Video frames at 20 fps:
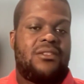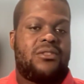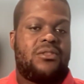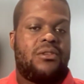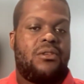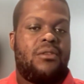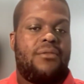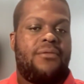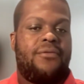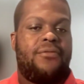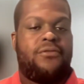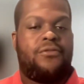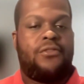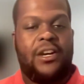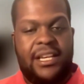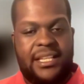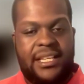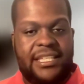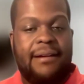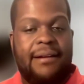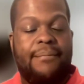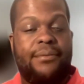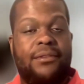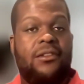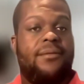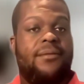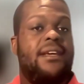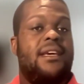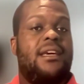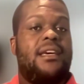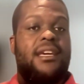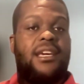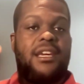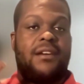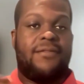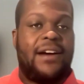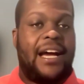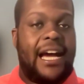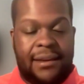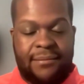So for example,
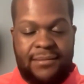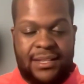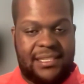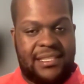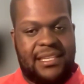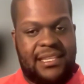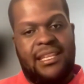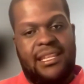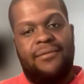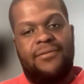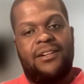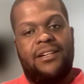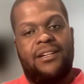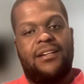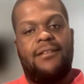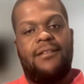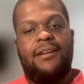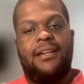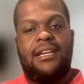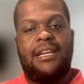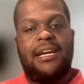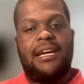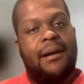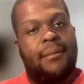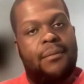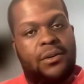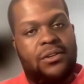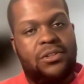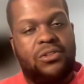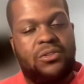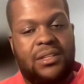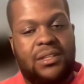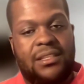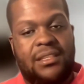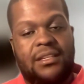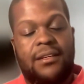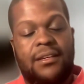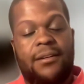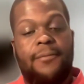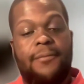if I'm in South Africa and I'm on
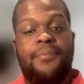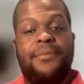Twitter